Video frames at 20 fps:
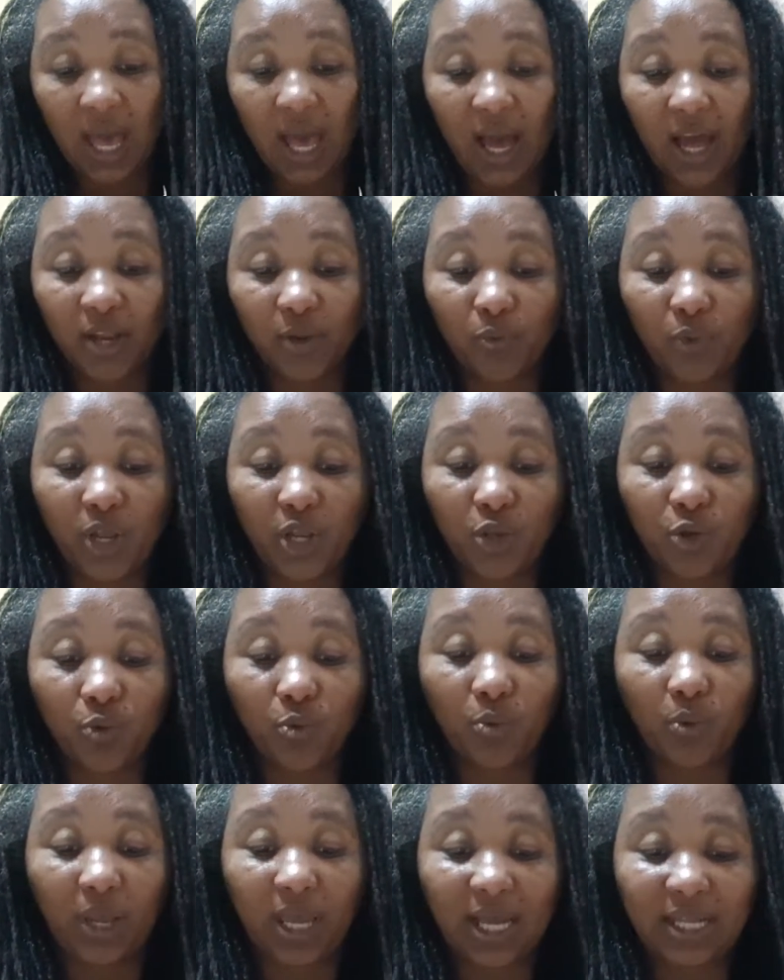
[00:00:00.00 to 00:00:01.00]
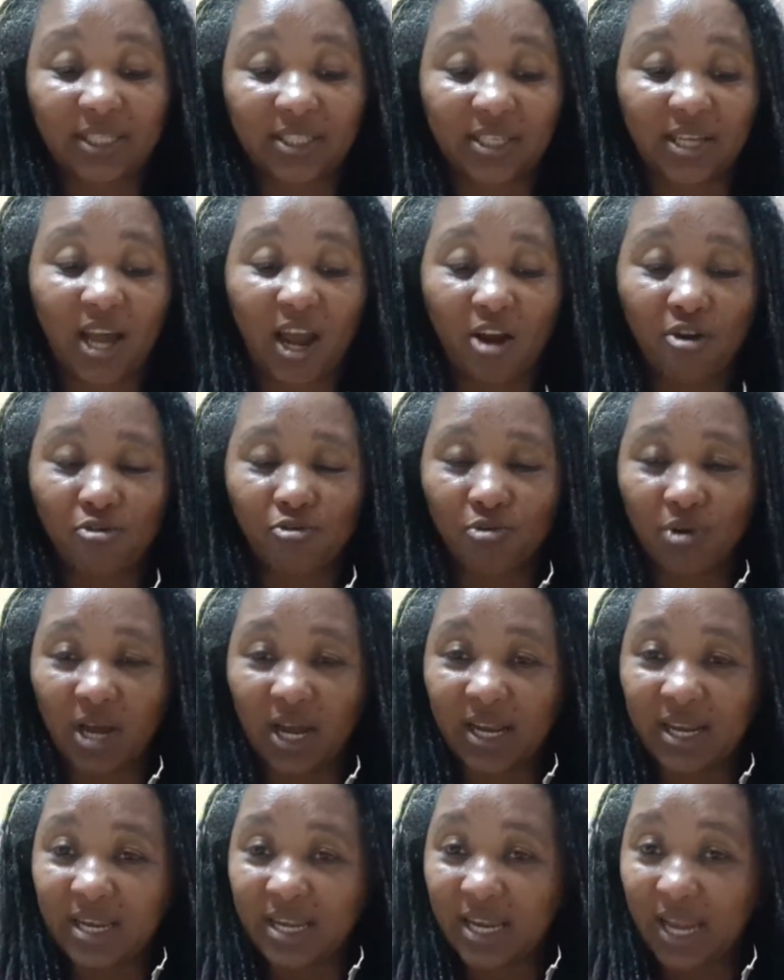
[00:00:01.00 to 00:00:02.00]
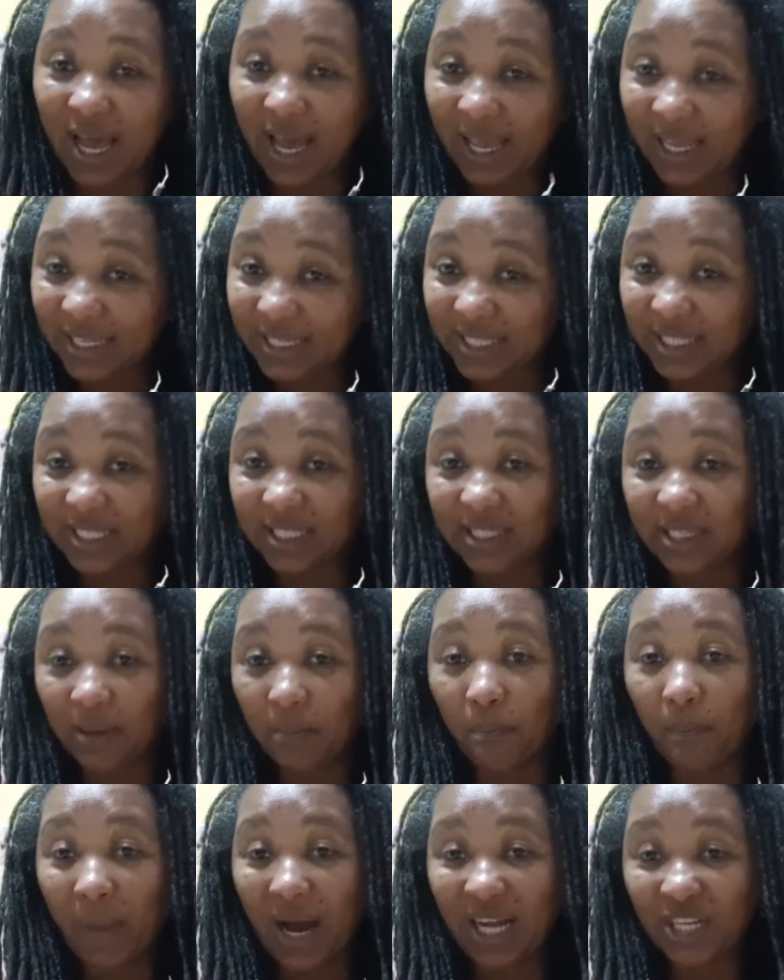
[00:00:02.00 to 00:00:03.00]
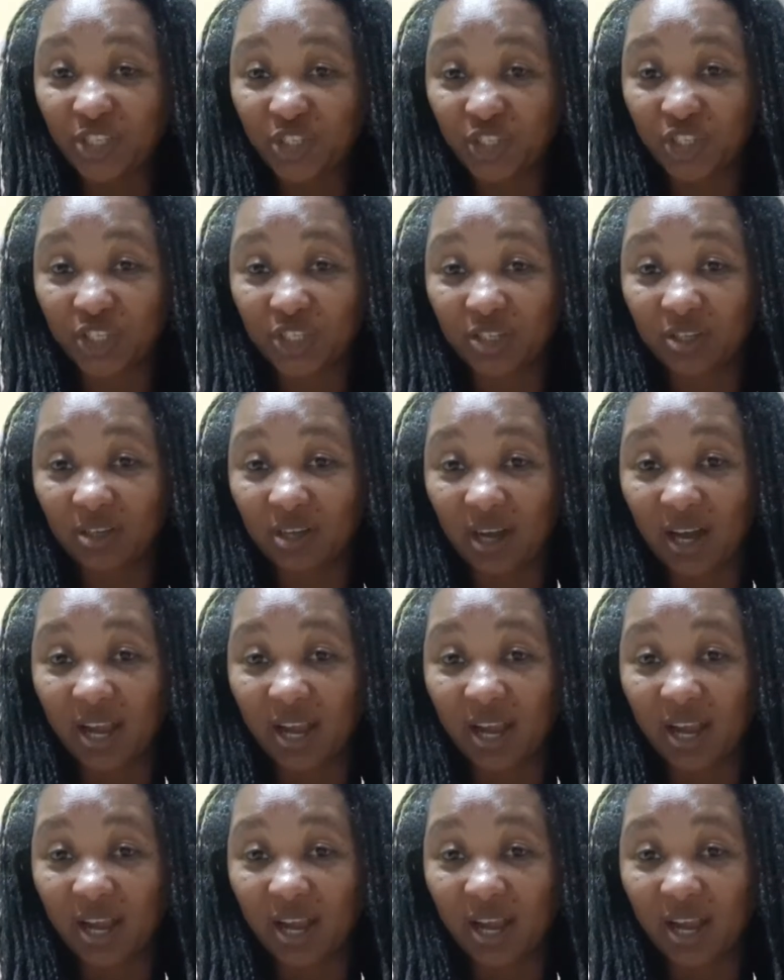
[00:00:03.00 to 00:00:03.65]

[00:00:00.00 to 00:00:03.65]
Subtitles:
And when you get a nice batch,